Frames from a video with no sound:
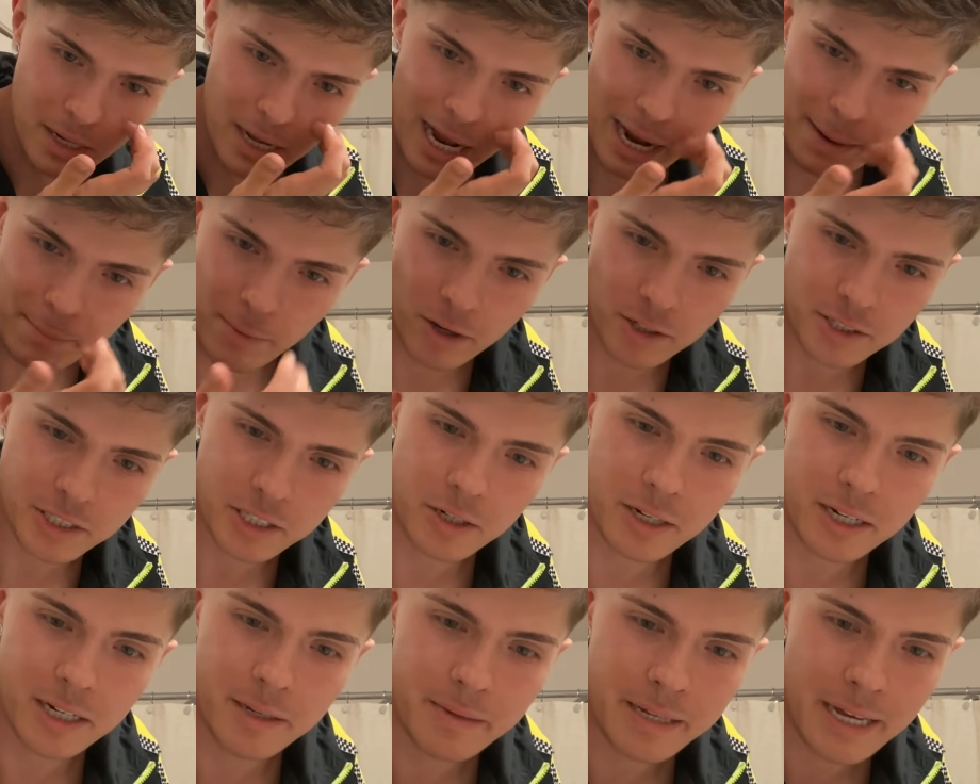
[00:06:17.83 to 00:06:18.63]
I'm also
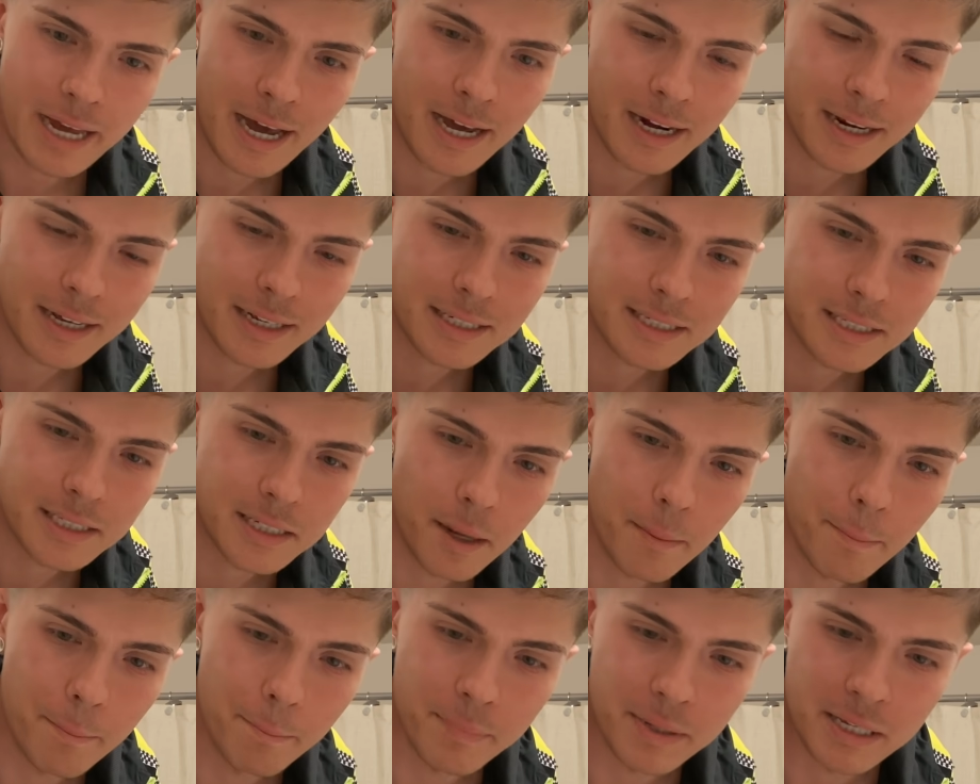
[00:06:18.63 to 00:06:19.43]
going to be adding
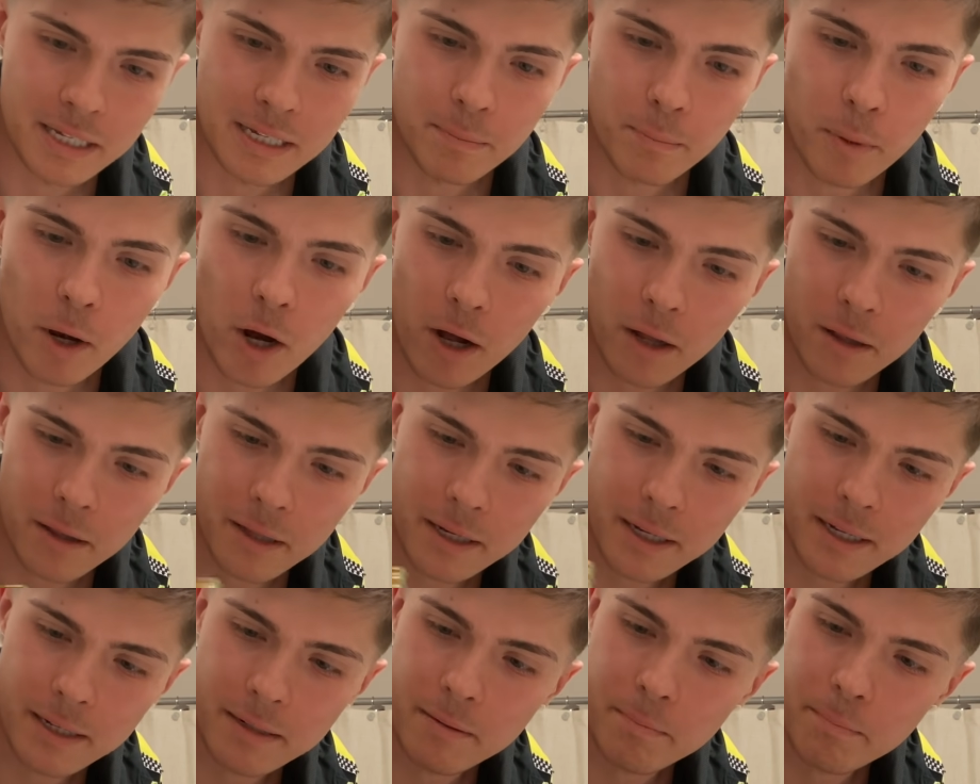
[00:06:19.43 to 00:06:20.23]
some bee
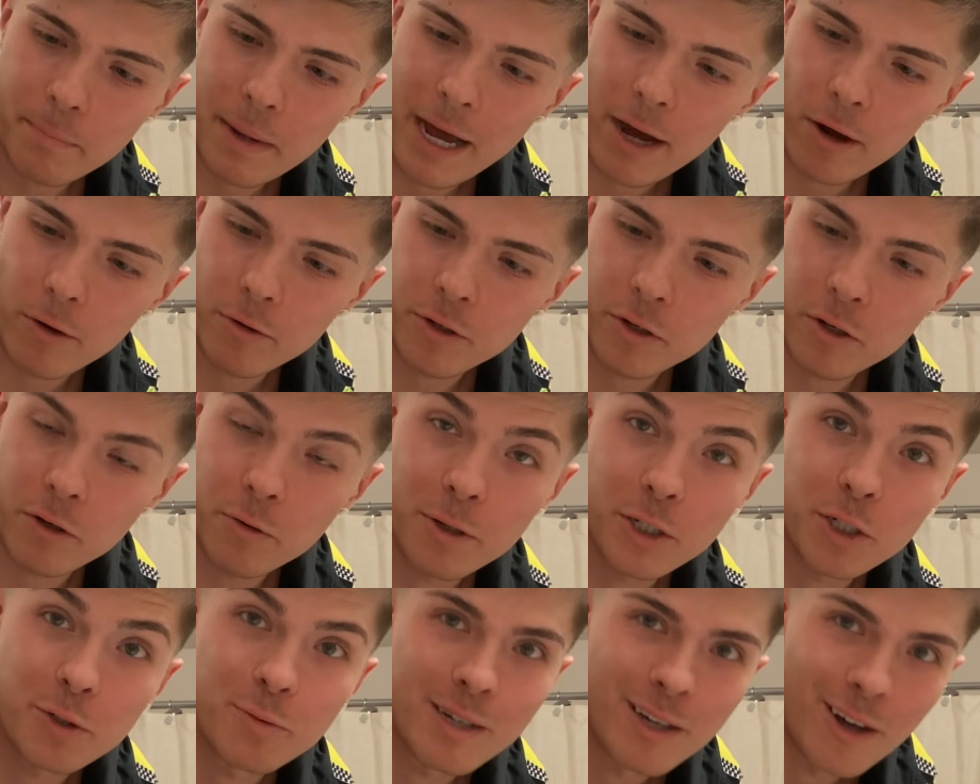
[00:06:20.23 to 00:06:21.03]
pollen powder,
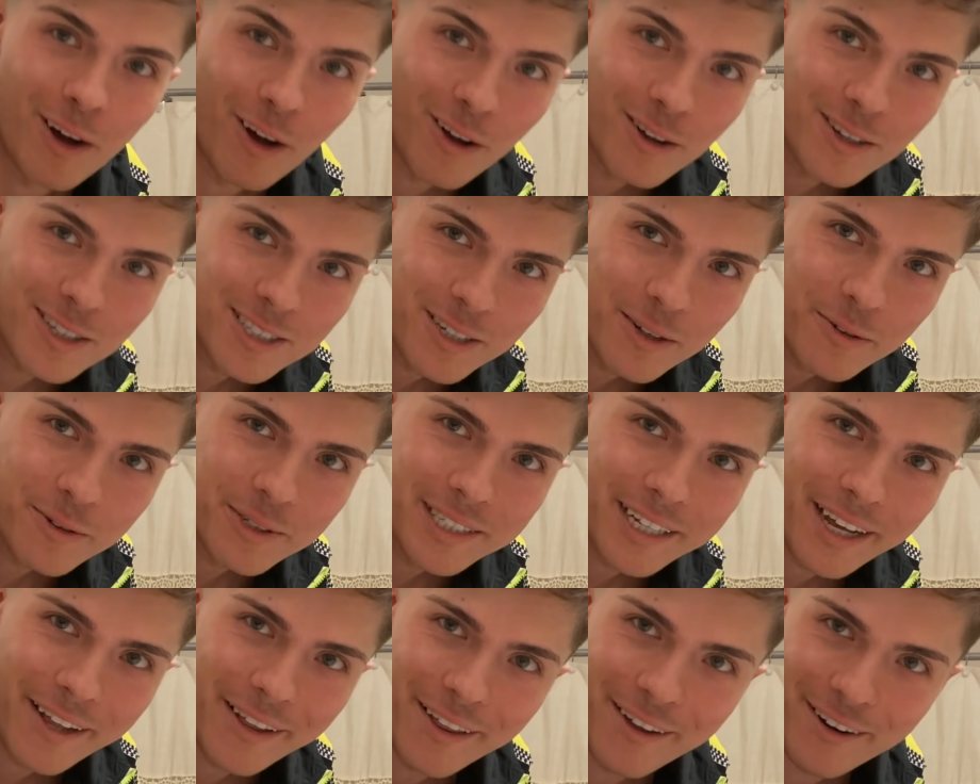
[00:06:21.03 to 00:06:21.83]
which we also
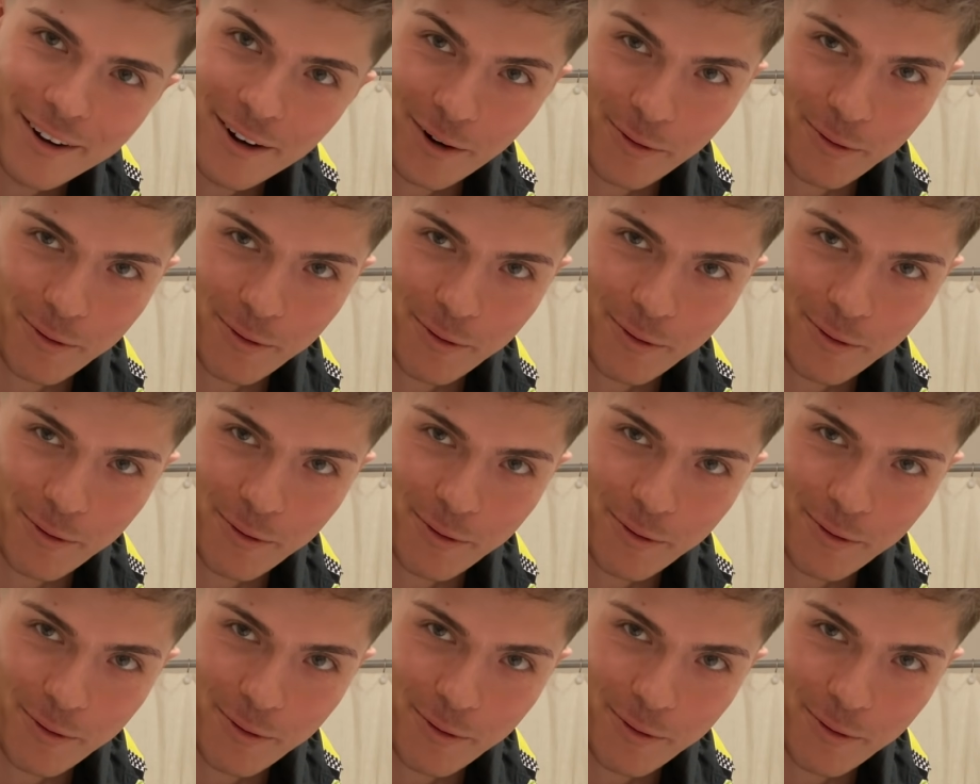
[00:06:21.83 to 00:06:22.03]
sell on our